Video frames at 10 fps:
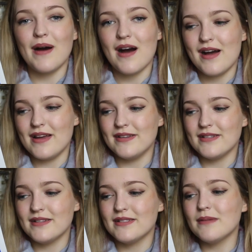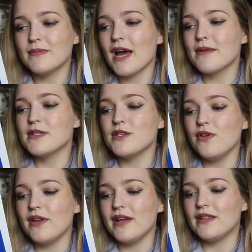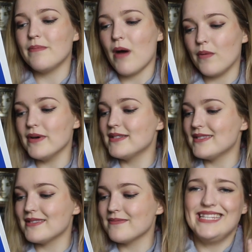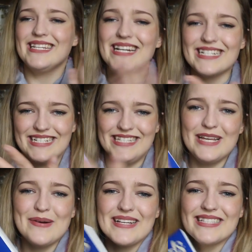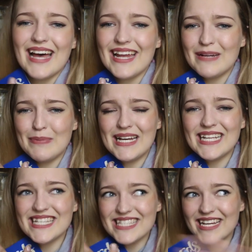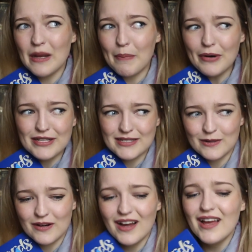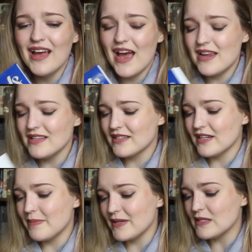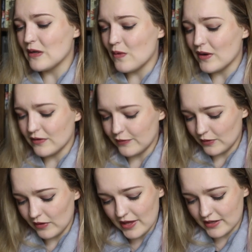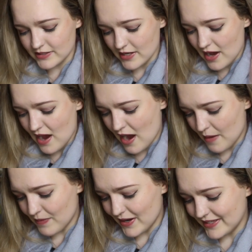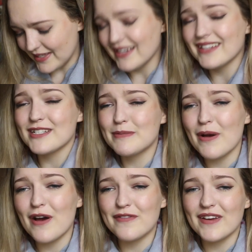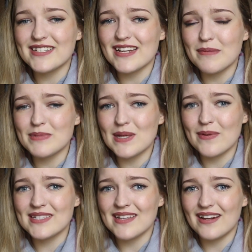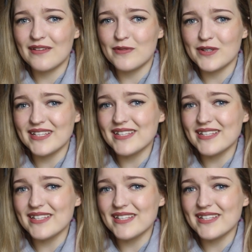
behind. Sometimes you need the poets. And I'm just so excited because it's in a bookstore and it's going to be so wonderful and heartbreaking and just perfect. And I'm so excited for